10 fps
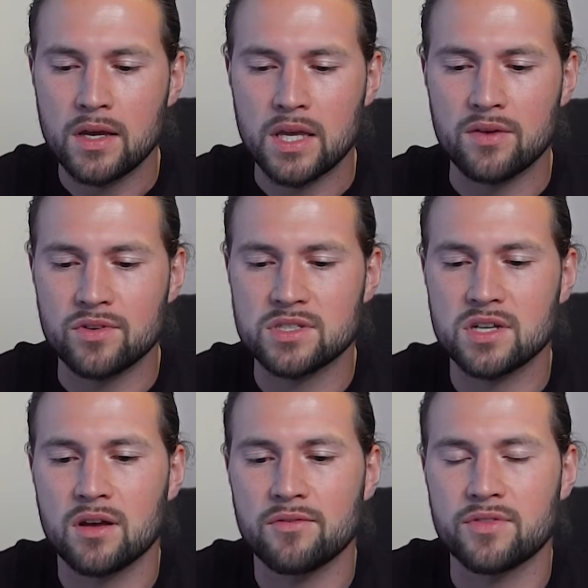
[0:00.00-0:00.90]
give
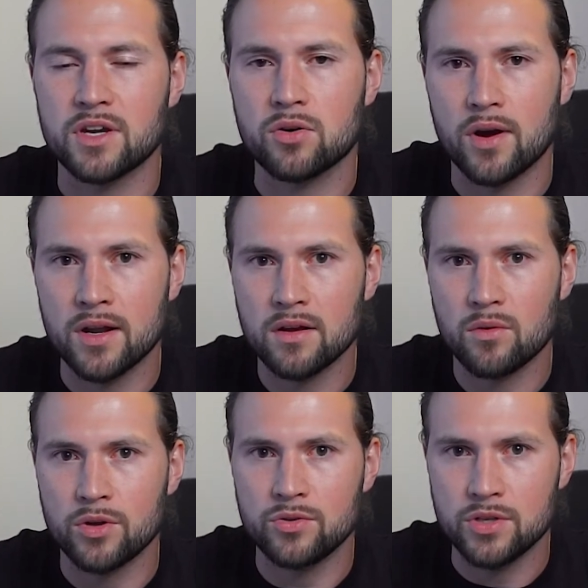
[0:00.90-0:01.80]
yourself the credit
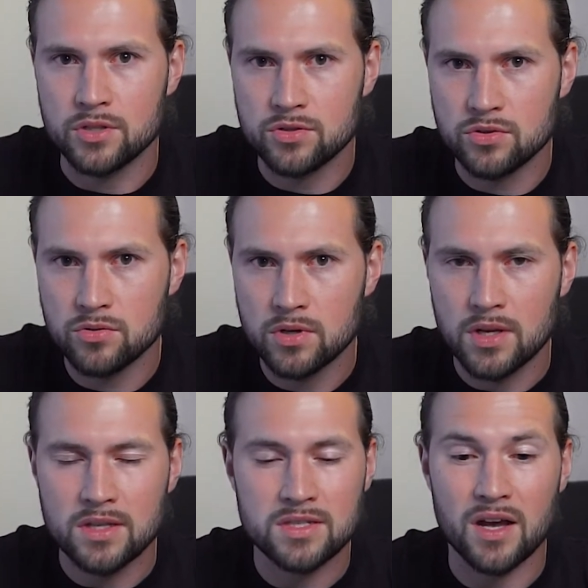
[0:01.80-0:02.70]
when you need to.
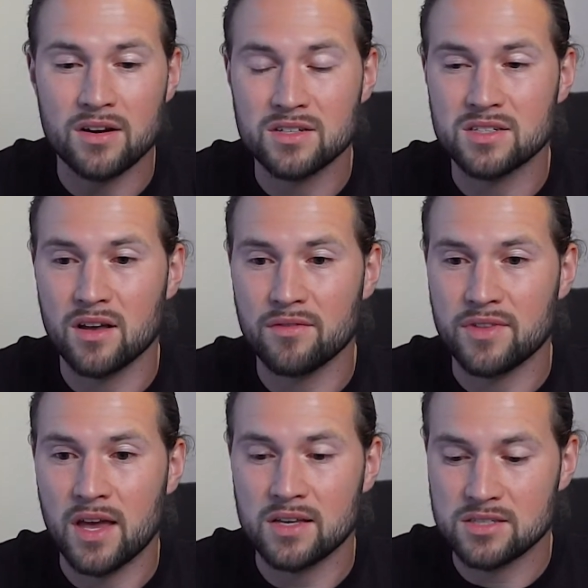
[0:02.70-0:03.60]
Tell yourself
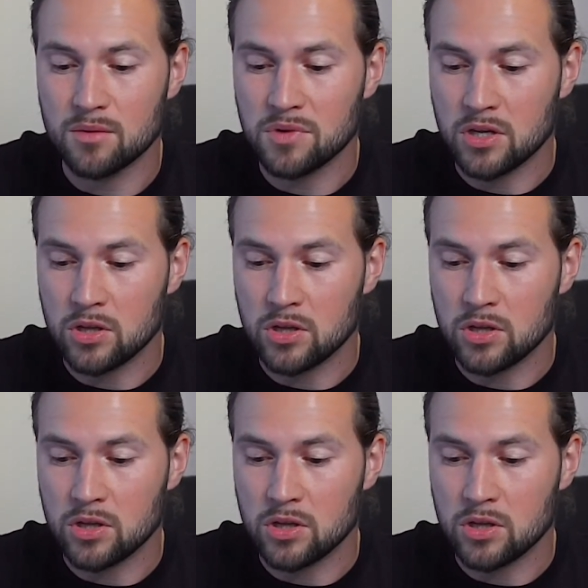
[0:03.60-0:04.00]
that something